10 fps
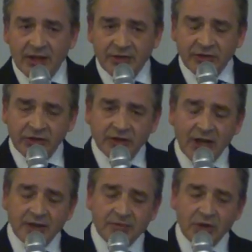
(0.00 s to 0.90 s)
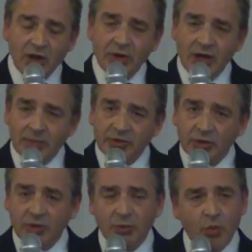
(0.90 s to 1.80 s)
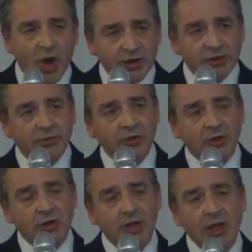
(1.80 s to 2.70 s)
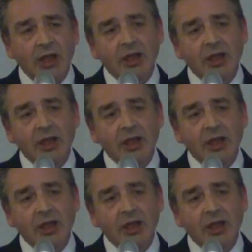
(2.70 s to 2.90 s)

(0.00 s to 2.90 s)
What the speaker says: this is like going up to a wonderful